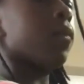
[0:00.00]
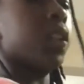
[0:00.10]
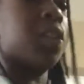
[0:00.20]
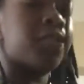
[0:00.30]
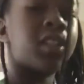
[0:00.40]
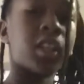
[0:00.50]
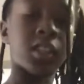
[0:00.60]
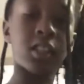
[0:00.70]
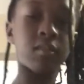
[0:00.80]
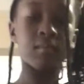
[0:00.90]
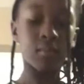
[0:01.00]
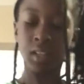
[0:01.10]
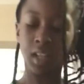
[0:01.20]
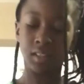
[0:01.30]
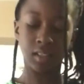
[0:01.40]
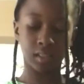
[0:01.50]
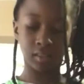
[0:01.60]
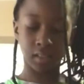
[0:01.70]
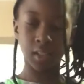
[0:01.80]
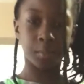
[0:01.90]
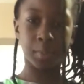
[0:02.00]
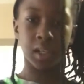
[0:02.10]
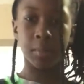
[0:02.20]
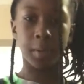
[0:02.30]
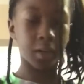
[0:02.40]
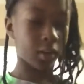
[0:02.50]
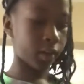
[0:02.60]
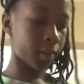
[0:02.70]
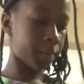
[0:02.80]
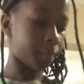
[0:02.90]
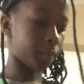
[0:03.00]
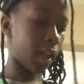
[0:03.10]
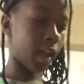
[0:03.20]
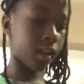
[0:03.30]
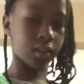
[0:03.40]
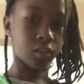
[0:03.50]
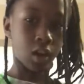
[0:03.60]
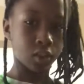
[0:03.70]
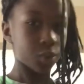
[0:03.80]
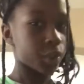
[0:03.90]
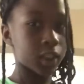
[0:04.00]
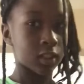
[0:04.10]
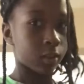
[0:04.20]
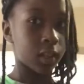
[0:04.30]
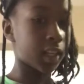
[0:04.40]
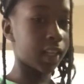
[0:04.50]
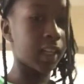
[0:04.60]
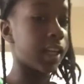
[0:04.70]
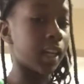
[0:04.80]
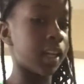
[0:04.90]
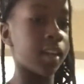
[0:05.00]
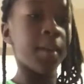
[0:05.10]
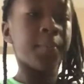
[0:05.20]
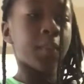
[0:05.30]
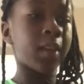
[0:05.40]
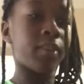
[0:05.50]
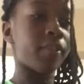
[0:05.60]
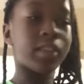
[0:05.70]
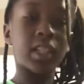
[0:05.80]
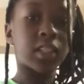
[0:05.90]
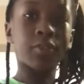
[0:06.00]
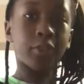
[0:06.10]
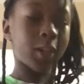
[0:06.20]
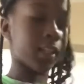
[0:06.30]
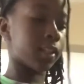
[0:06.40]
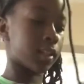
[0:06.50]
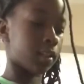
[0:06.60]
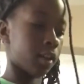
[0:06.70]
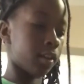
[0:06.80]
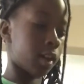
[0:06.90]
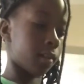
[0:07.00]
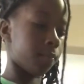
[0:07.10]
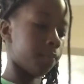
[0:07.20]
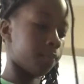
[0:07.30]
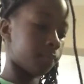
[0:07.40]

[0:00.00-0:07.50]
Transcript: If it doesn't, it's still peanut butter and dog treats, so he can eat it even if it doesn't freeze. Yeah.